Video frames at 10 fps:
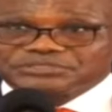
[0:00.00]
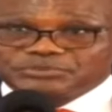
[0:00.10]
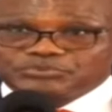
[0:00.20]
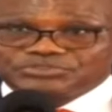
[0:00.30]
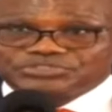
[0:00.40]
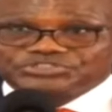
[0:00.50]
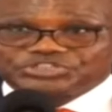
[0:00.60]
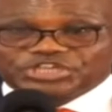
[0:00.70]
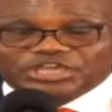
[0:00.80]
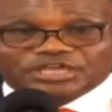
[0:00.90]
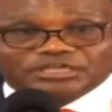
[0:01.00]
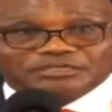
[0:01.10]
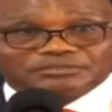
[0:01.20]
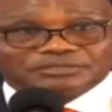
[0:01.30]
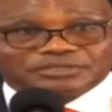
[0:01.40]
deputy chair,
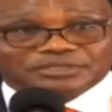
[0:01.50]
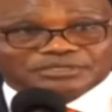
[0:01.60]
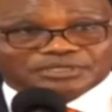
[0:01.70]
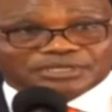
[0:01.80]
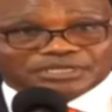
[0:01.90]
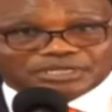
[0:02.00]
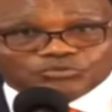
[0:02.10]
and